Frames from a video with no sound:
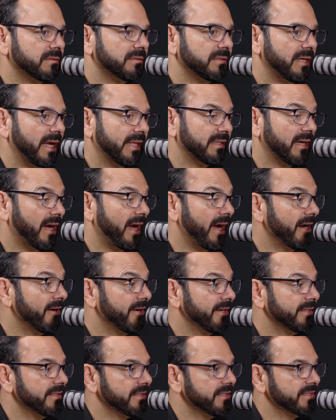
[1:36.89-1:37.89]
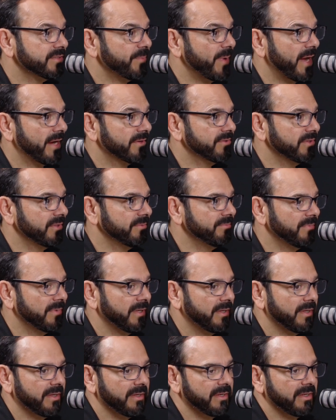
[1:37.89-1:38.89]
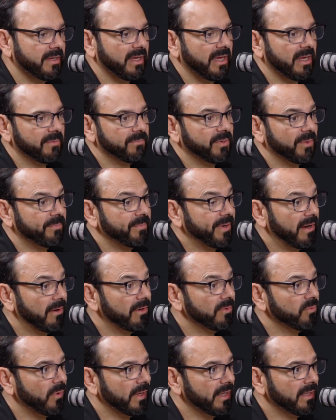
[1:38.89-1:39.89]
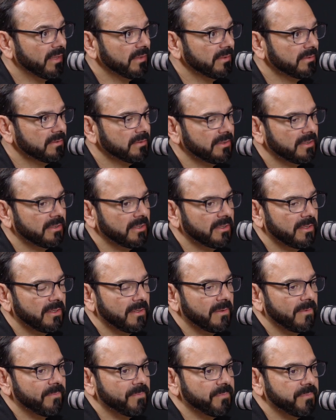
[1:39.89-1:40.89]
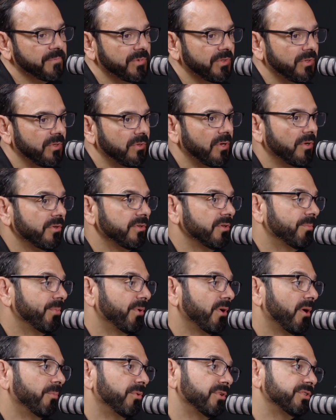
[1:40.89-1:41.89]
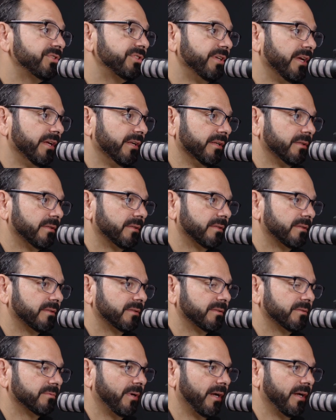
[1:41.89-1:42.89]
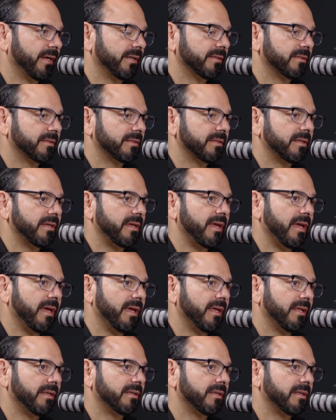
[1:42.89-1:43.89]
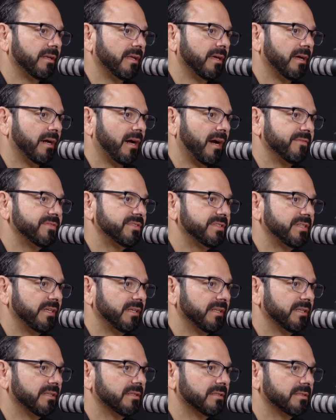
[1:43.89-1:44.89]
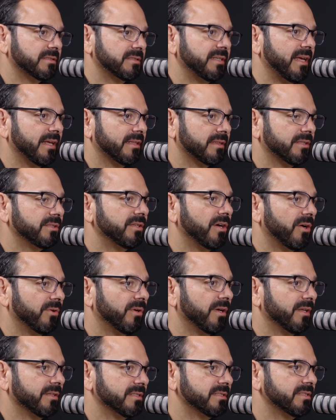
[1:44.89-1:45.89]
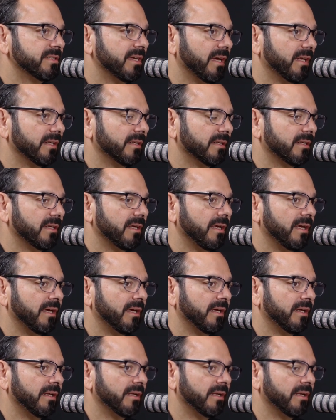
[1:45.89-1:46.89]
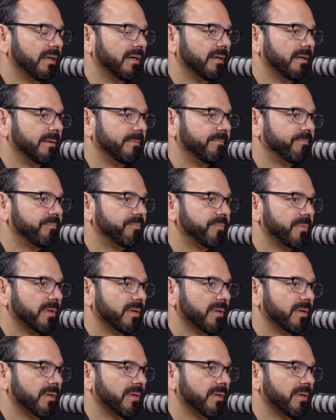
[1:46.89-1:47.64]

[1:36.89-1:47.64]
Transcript: at the higher end of the spectrum and prepared well, you're appreciated, right? And I've seen it set the tone on the set, and